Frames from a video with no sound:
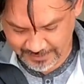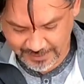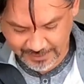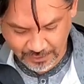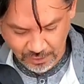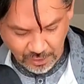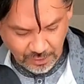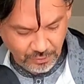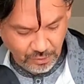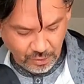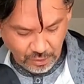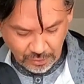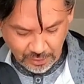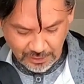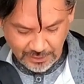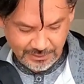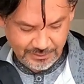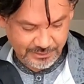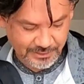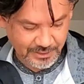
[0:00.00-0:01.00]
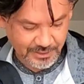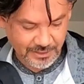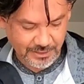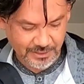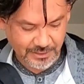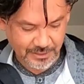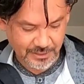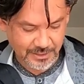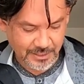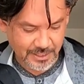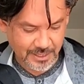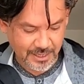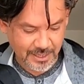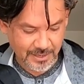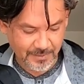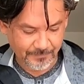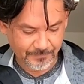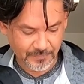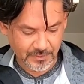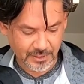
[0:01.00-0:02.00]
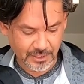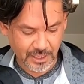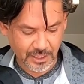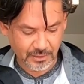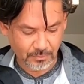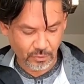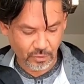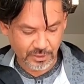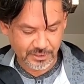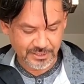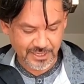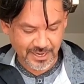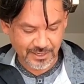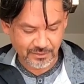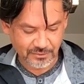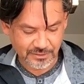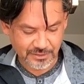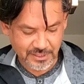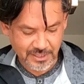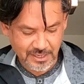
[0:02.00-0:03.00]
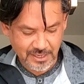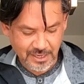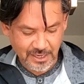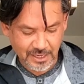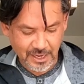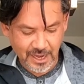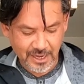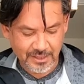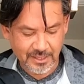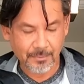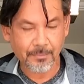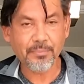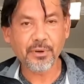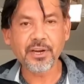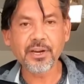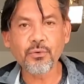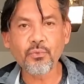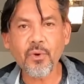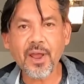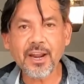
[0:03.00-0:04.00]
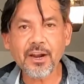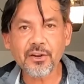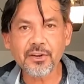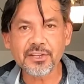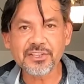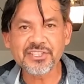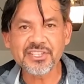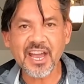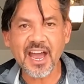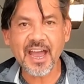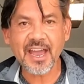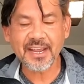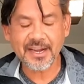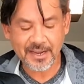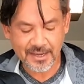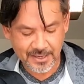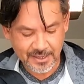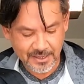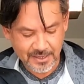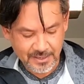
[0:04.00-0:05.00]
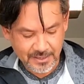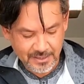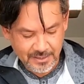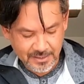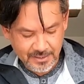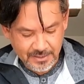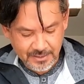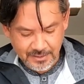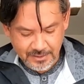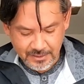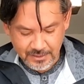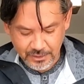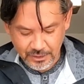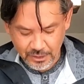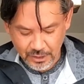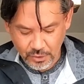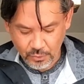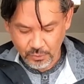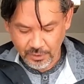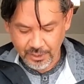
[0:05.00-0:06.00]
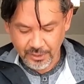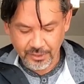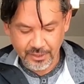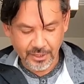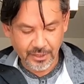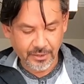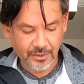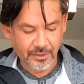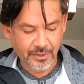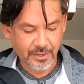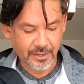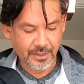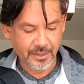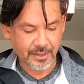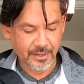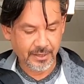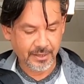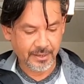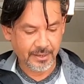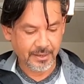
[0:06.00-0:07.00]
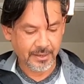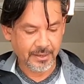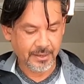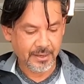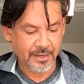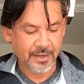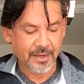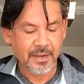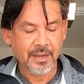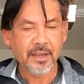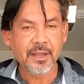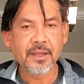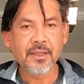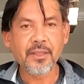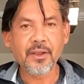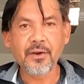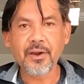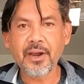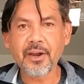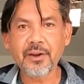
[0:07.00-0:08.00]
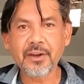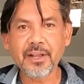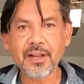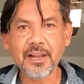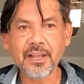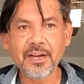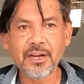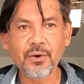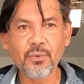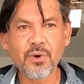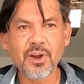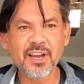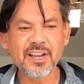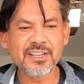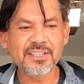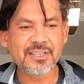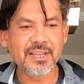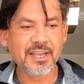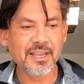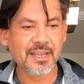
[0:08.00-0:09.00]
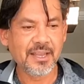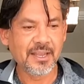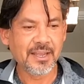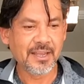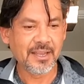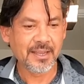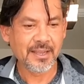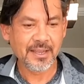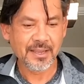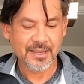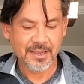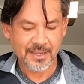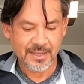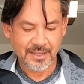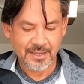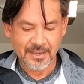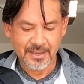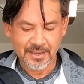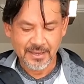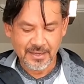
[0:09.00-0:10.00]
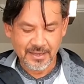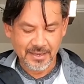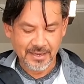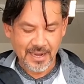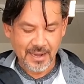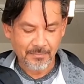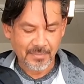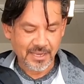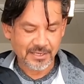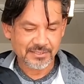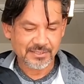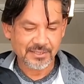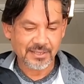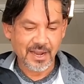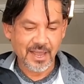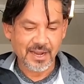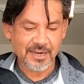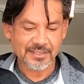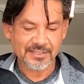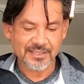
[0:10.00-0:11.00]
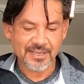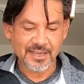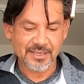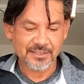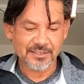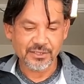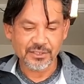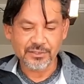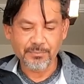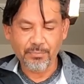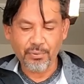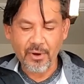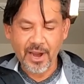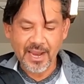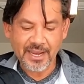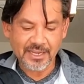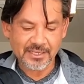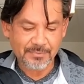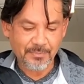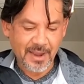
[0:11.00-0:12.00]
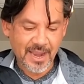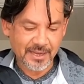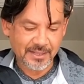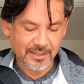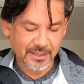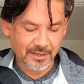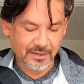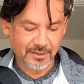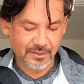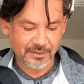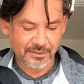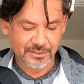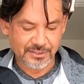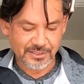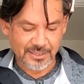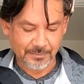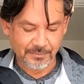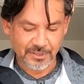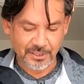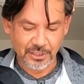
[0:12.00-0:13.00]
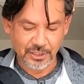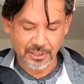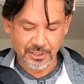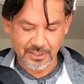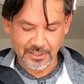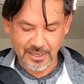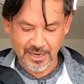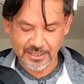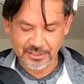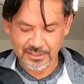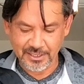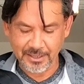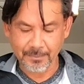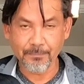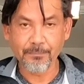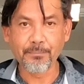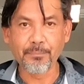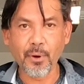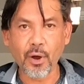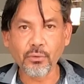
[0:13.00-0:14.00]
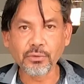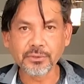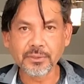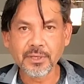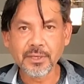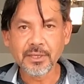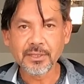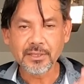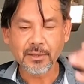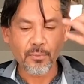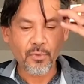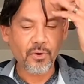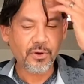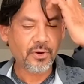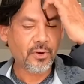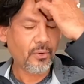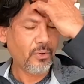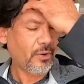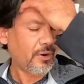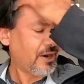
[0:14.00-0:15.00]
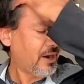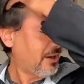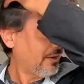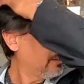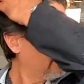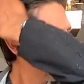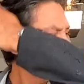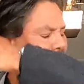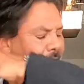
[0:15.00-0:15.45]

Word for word: like all the Harleys um, and other motorcycles, a lot of them put it right on the side, you know, where their, their air cleaner was. And that makes a lot of sense. There's brackets back there. There's something you could actually bolt the motor horn on.